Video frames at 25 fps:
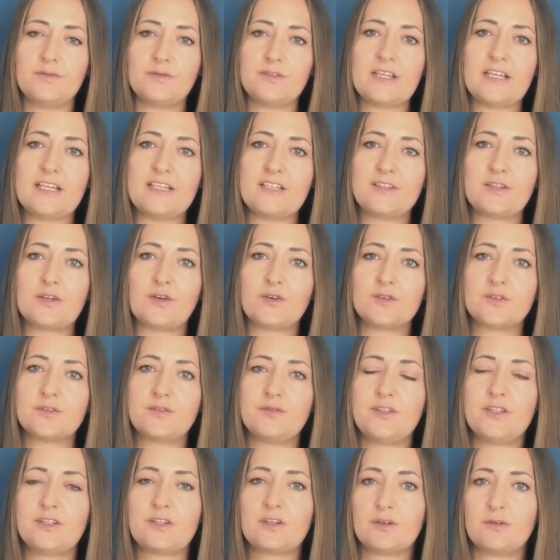they don't
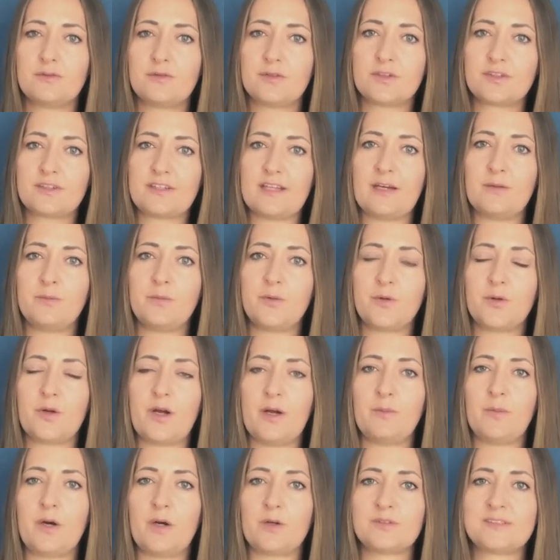feel
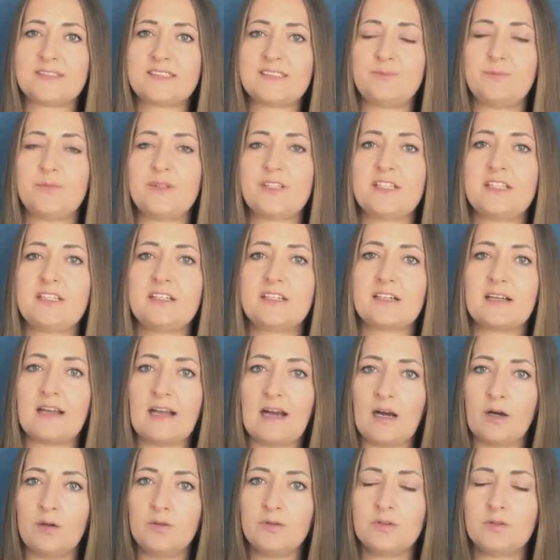comfortable about speaking
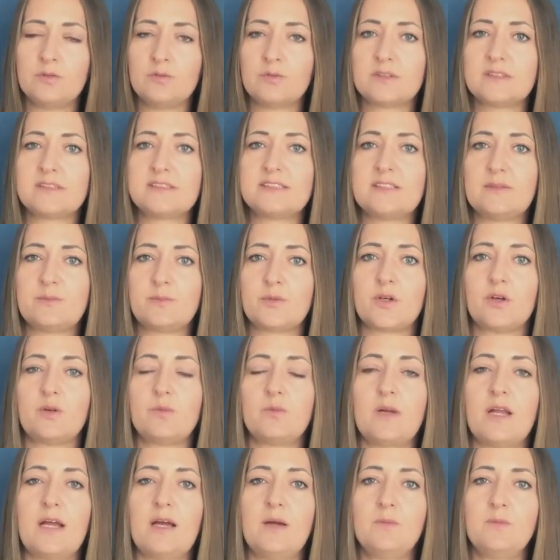loud, what is the
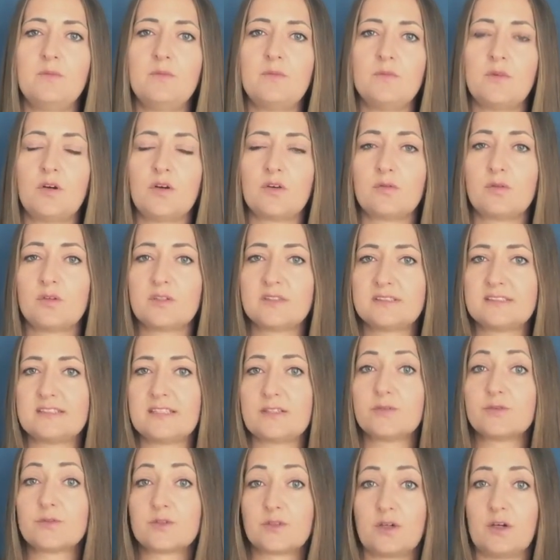problem, or what is
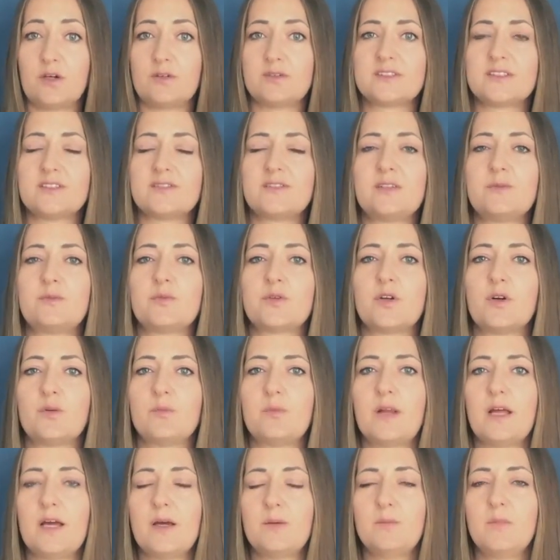the root cause of the
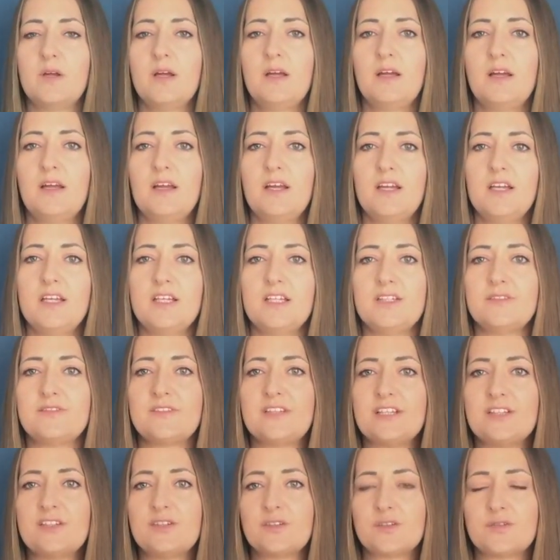problem? If
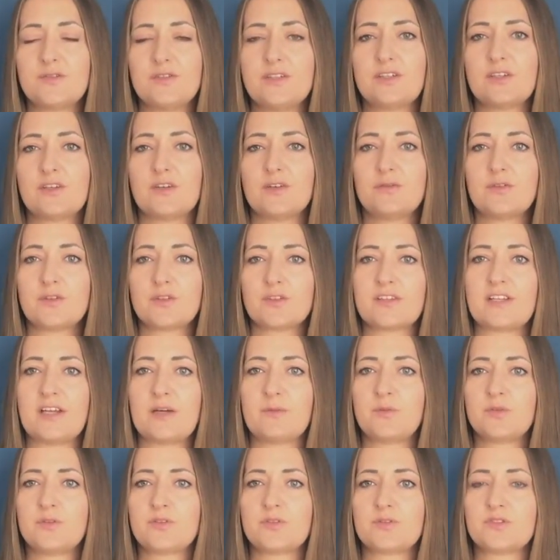they don't feel
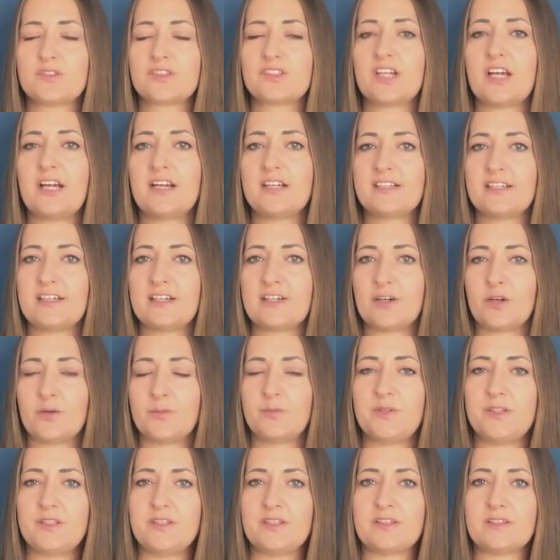comfortable to share their
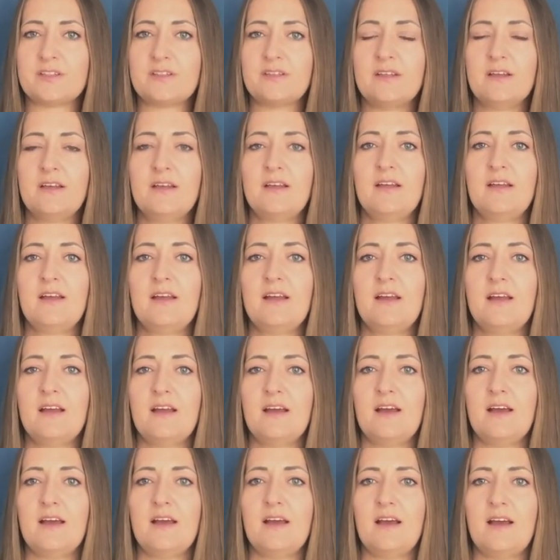opinion,
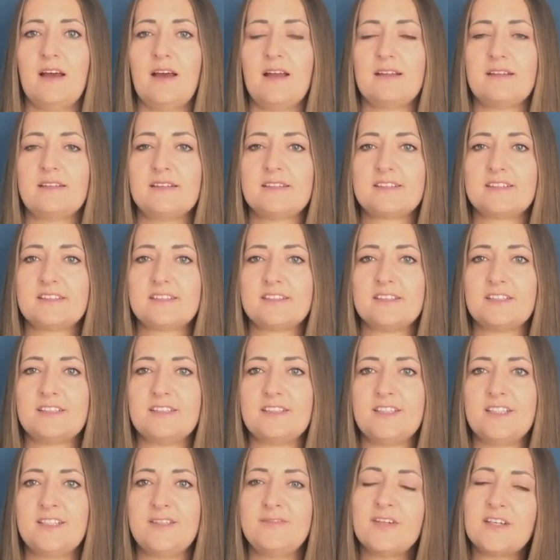and
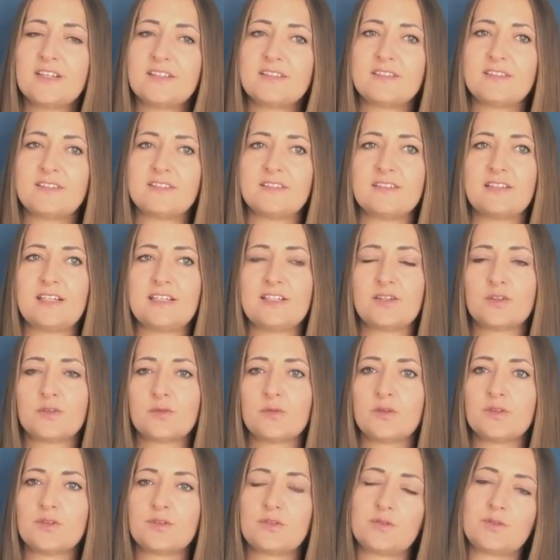even they don't
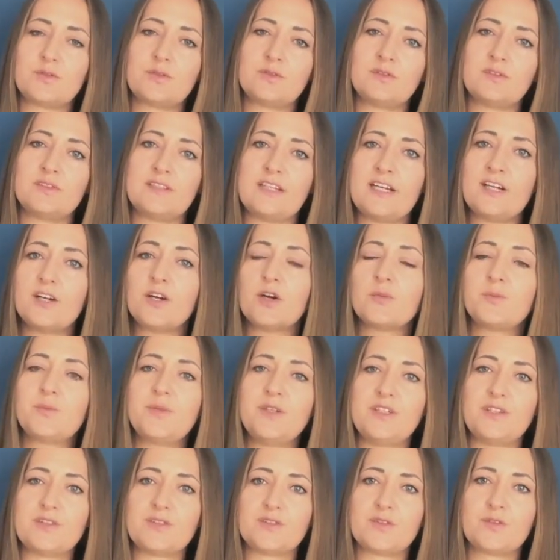want their
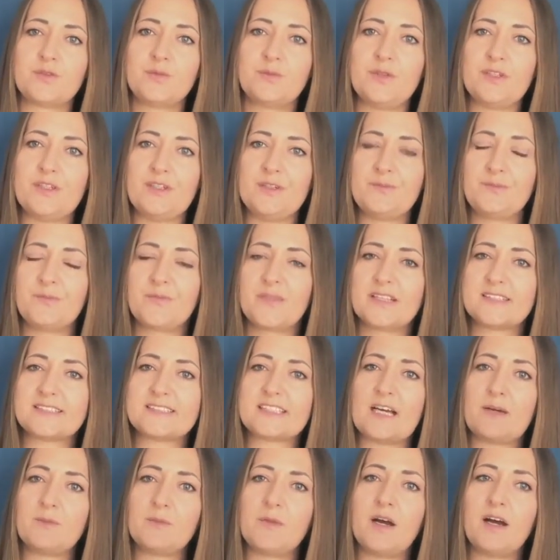opinion to be
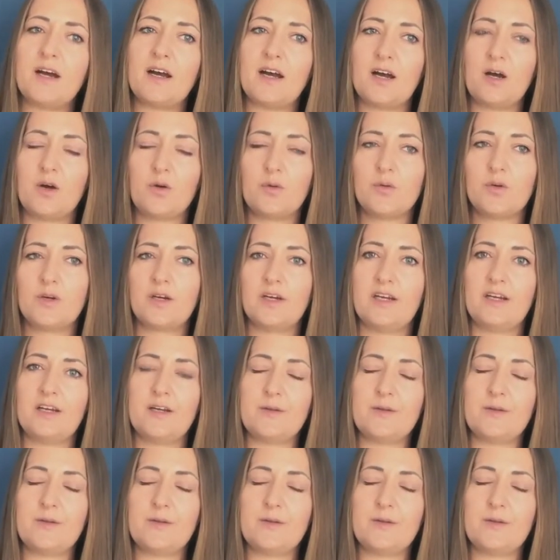somehow